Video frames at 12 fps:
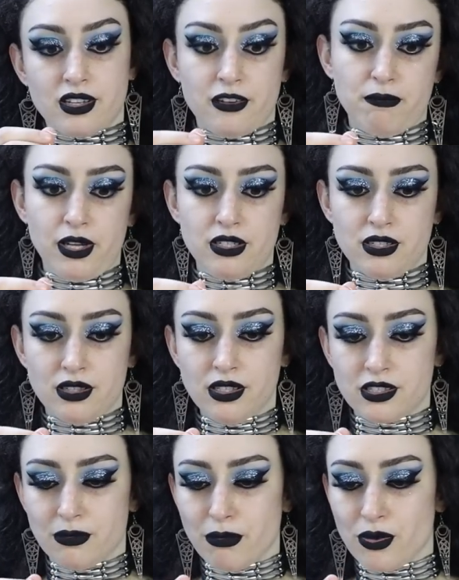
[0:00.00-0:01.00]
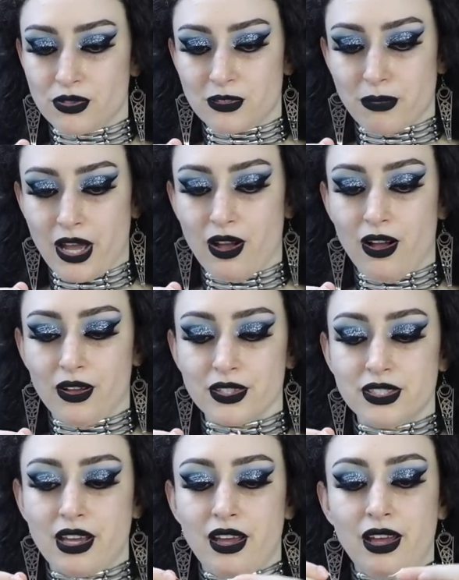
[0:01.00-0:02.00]
I've mentioned this in most of my
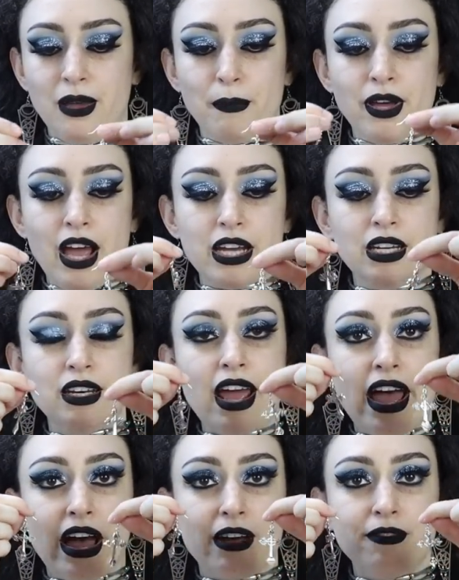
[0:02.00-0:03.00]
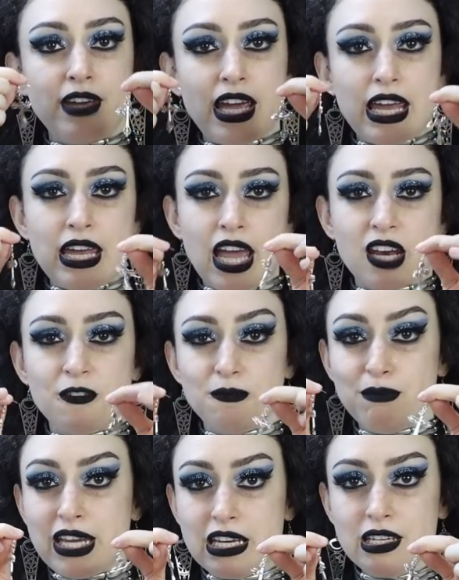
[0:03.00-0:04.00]
hauls, but I didn't have a kind of
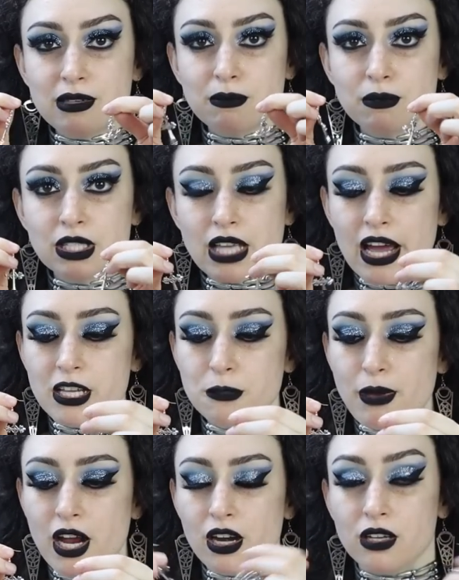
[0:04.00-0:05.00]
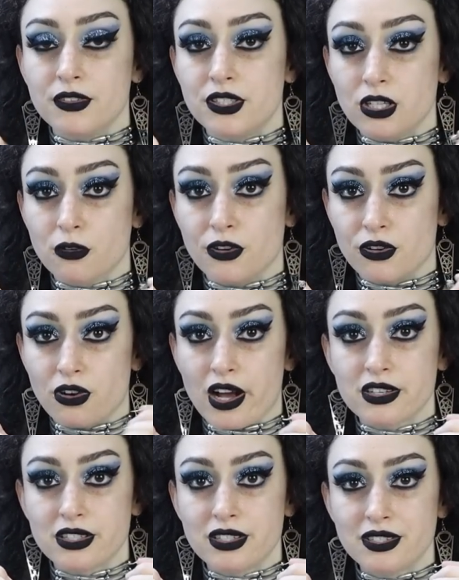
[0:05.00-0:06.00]
medium sized pair of silver
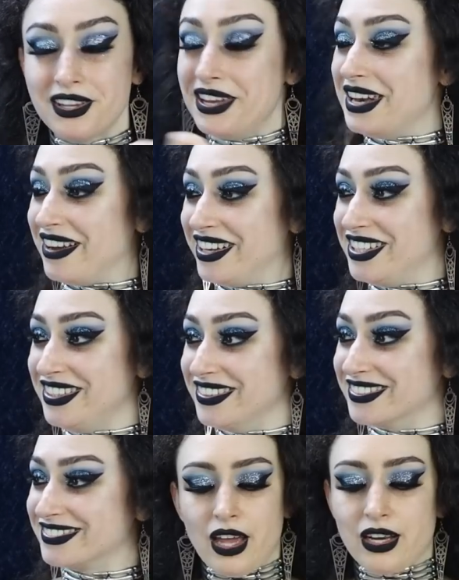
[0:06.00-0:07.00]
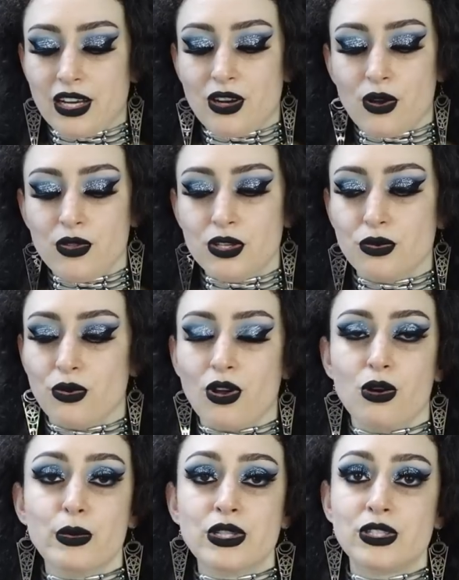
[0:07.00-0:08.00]
crosses, and now I do. And I know these will
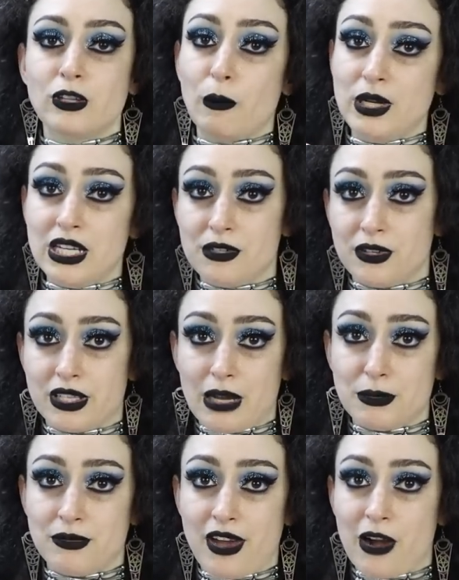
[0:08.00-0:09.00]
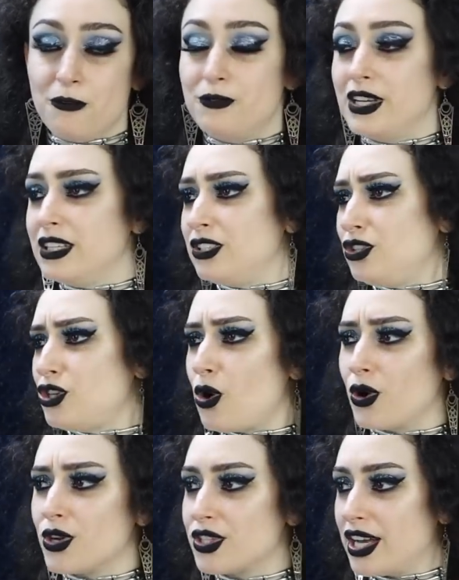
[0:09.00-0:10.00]
go with so many different types of outfits,
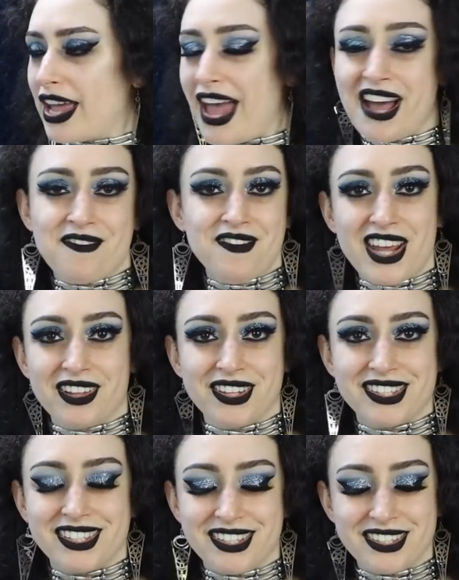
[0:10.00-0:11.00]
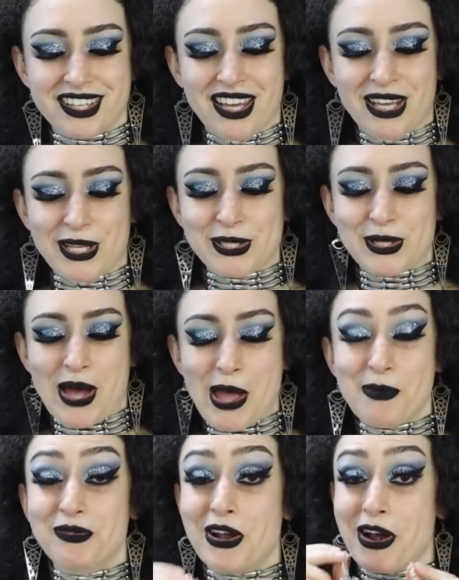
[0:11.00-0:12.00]
chokers that I have, necklaces, so
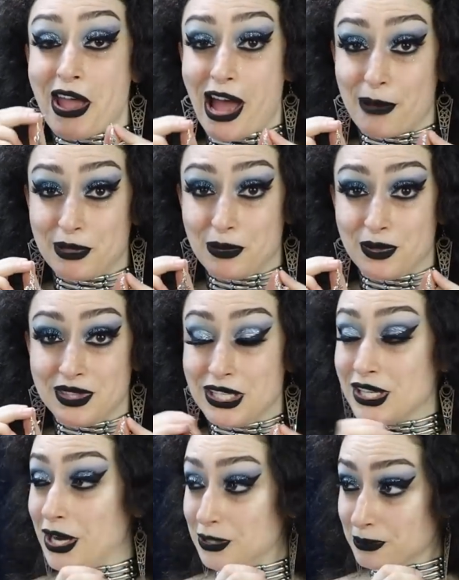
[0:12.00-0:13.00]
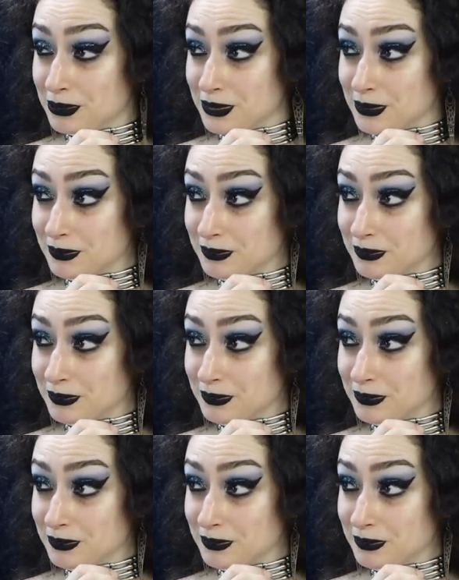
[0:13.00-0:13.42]
I'm very happy with these items.